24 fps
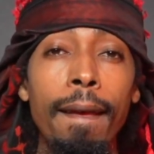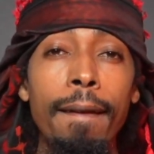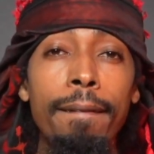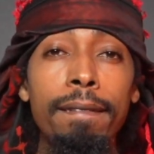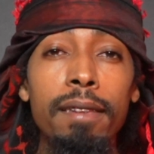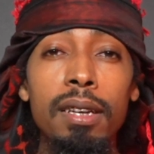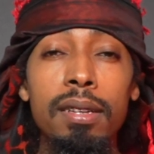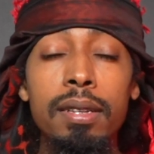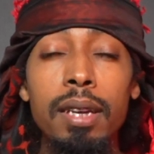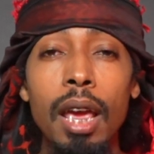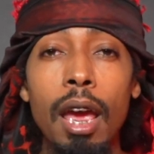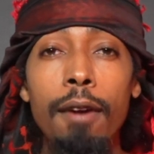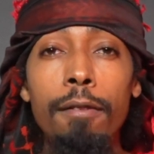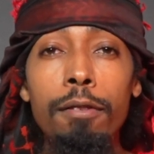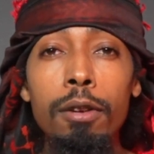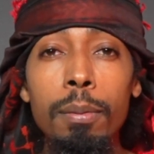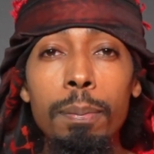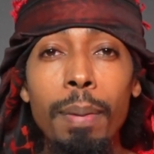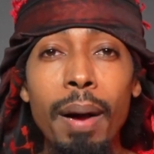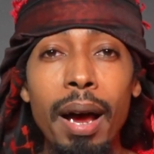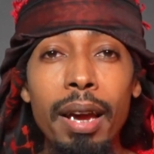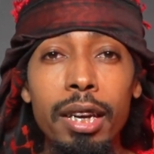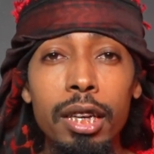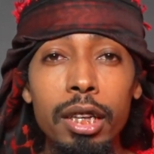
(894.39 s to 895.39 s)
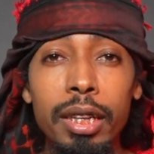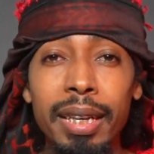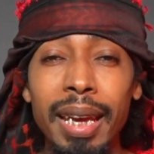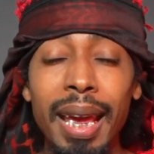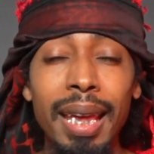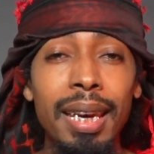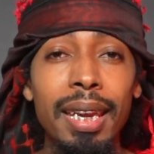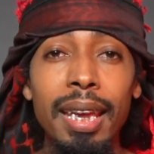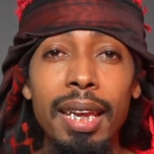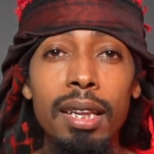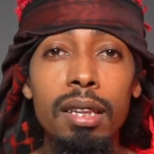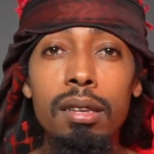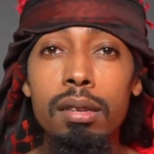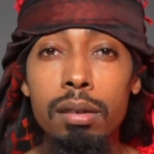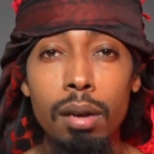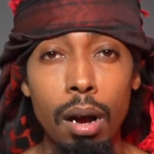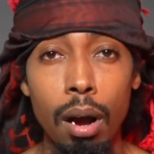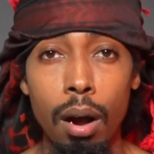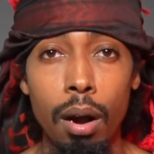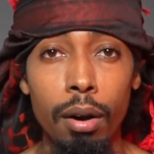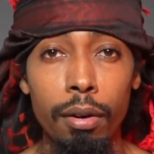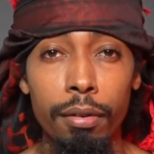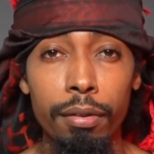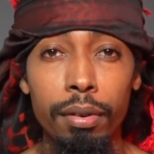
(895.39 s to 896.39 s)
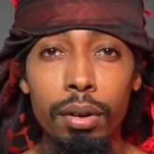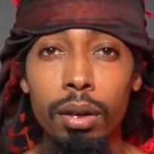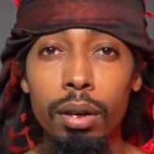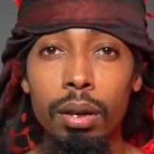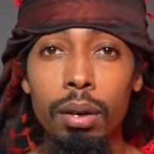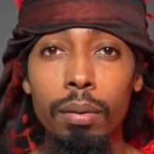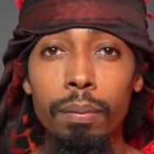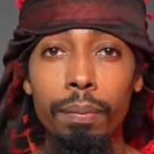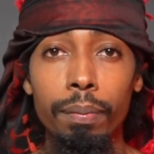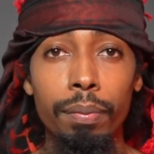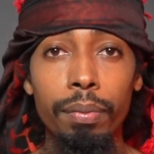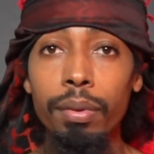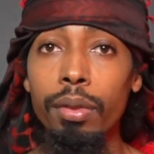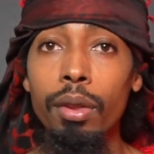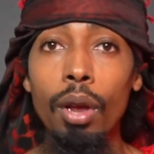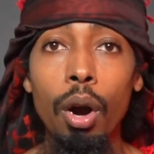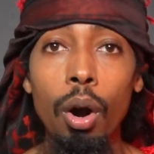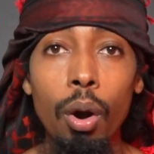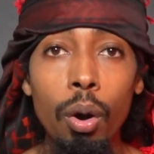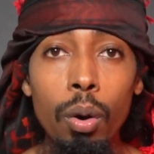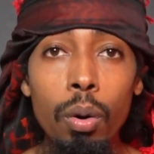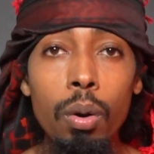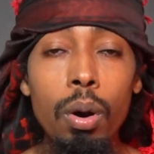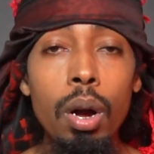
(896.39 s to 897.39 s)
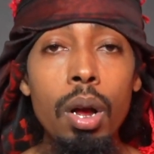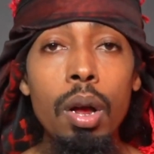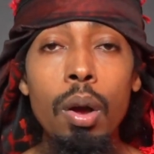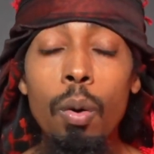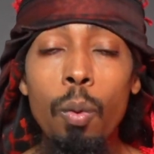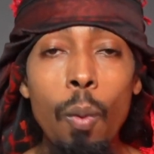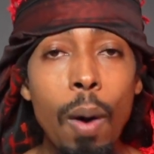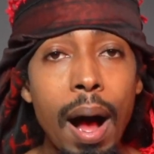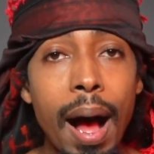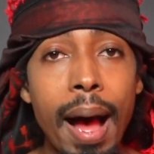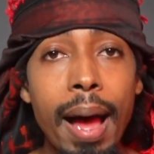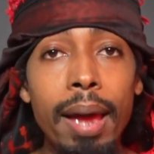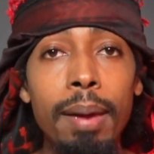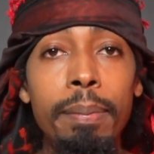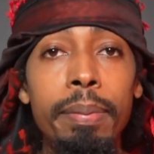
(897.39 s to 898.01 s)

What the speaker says: Does everybody get into Harvard? No. Why?